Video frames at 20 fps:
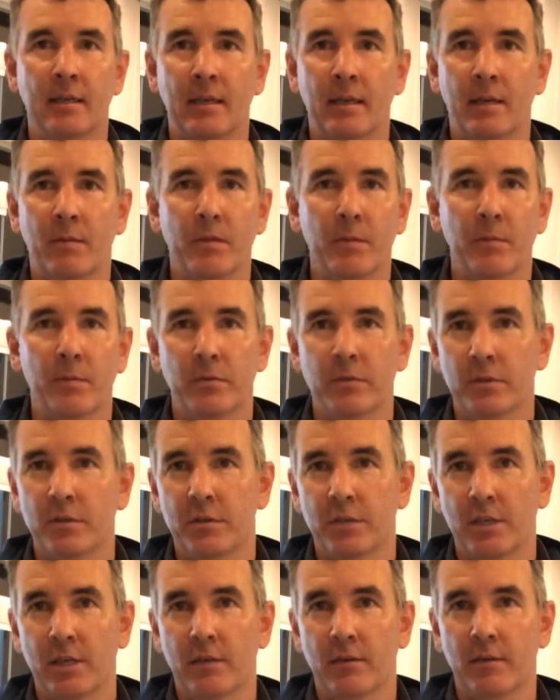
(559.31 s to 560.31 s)
and we put the
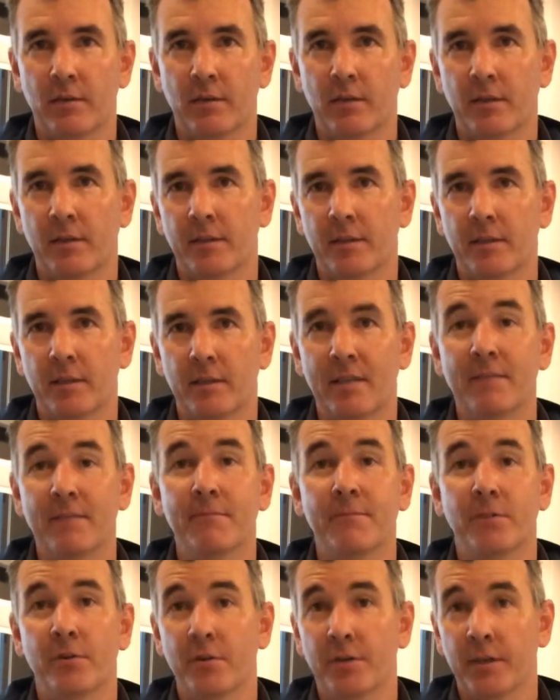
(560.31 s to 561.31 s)

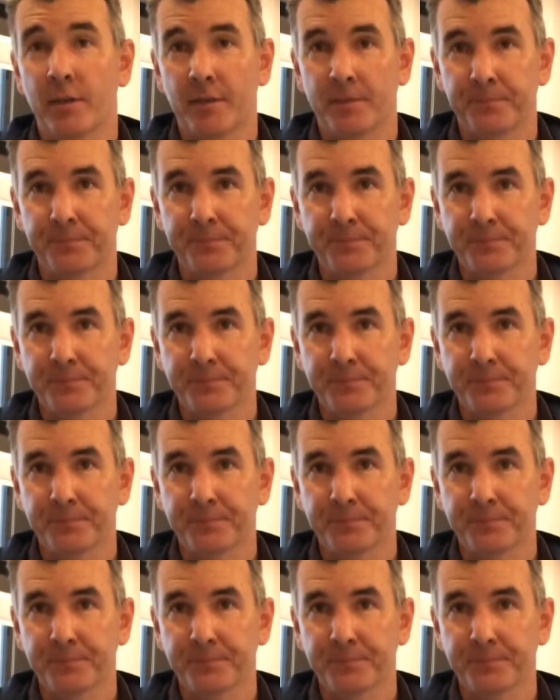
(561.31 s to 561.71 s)
inverter